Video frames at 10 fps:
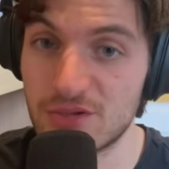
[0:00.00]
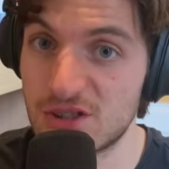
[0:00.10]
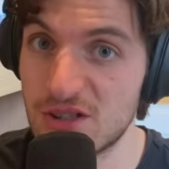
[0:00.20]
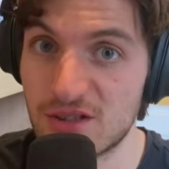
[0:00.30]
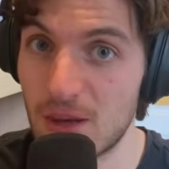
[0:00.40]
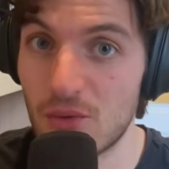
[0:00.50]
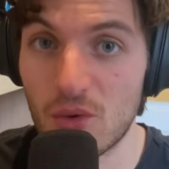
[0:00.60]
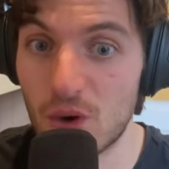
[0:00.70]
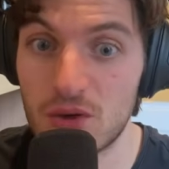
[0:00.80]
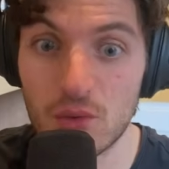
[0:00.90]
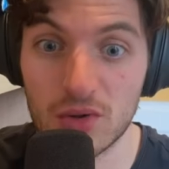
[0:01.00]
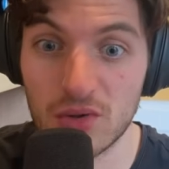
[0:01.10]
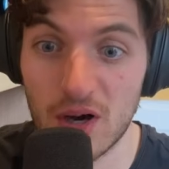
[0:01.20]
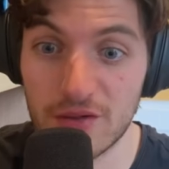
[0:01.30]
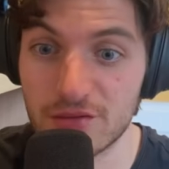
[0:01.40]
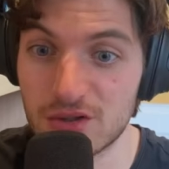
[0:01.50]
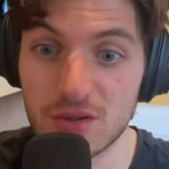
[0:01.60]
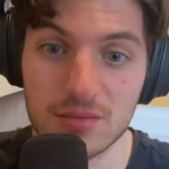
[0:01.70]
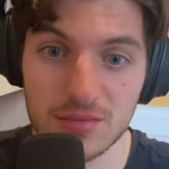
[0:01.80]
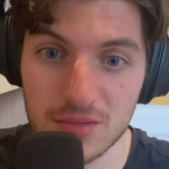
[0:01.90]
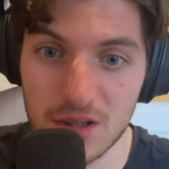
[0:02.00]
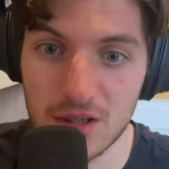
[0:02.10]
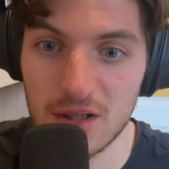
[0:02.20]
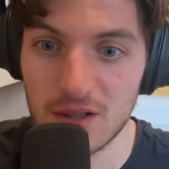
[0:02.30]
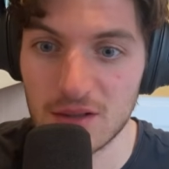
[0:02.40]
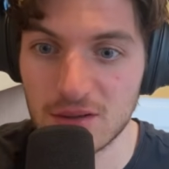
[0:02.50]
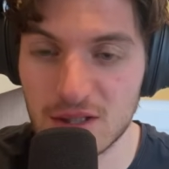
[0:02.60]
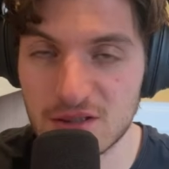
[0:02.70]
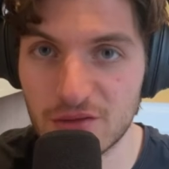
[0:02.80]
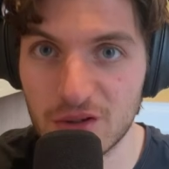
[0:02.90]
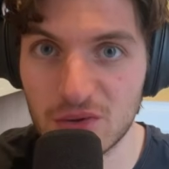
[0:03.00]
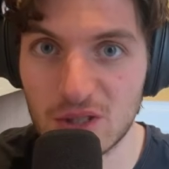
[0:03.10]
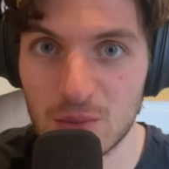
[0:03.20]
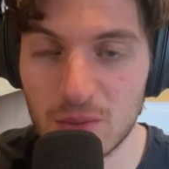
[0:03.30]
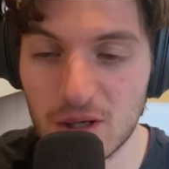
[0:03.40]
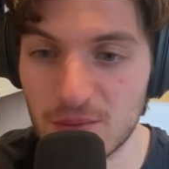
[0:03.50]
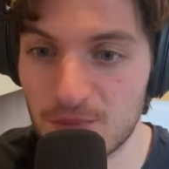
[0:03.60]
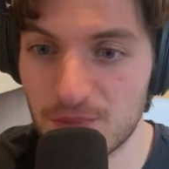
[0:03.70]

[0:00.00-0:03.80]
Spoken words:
system where you want to have. So that's something to keep in mind.